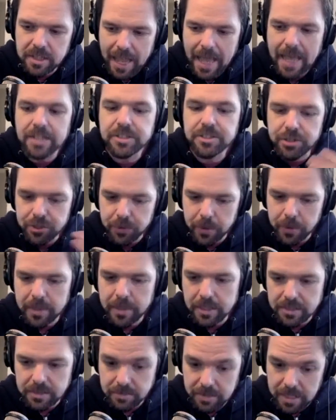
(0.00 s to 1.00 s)
is
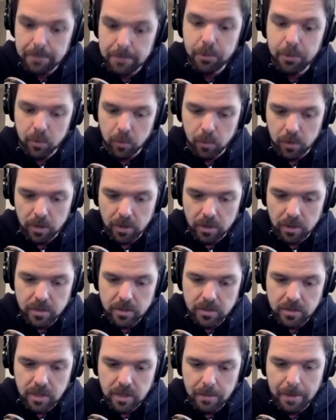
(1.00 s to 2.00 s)
as you're doing this
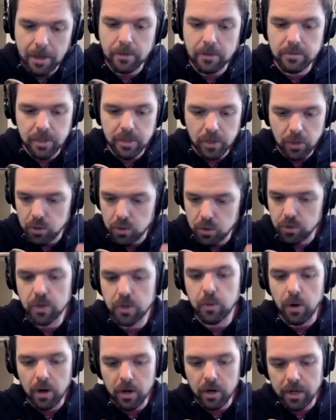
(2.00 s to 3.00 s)
deeper work about
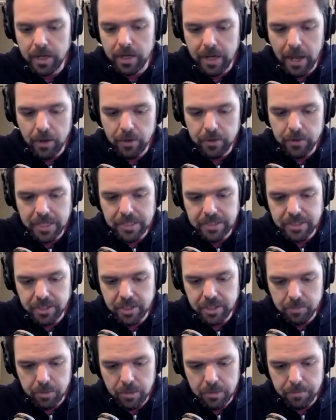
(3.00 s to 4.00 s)
you know who you are and how it
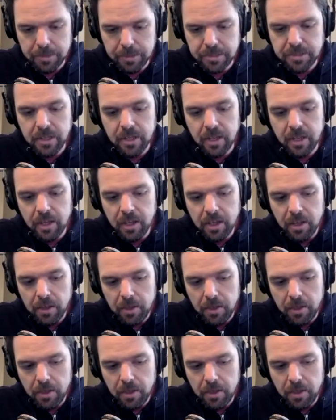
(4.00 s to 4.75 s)
ties into your purpose